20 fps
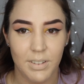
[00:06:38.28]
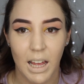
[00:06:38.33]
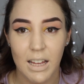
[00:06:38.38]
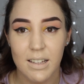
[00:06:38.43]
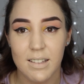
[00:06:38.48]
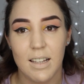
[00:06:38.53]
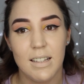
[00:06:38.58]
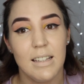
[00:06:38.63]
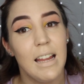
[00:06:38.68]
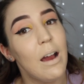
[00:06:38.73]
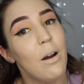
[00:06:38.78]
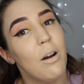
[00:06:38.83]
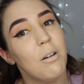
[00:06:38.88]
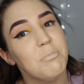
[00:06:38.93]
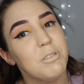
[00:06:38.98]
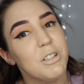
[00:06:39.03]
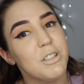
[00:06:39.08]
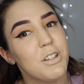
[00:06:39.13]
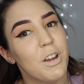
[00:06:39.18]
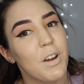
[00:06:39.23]
So now
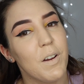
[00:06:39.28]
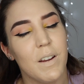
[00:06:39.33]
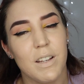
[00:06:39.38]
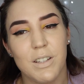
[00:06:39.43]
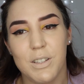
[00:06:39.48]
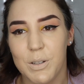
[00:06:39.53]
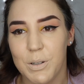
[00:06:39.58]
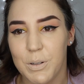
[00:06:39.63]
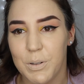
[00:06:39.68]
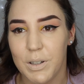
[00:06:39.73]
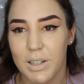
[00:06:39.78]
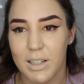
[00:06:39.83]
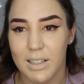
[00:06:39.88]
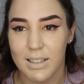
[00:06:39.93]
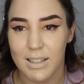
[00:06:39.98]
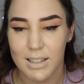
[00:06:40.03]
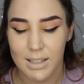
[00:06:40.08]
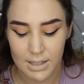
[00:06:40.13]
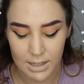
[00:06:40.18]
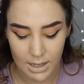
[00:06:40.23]
I'm just going to
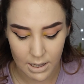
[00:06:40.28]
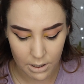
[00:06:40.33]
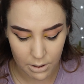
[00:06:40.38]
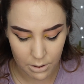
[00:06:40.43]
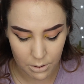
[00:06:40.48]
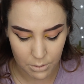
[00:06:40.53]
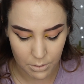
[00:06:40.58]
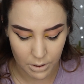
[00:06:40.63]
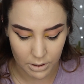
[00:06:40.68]
conceal,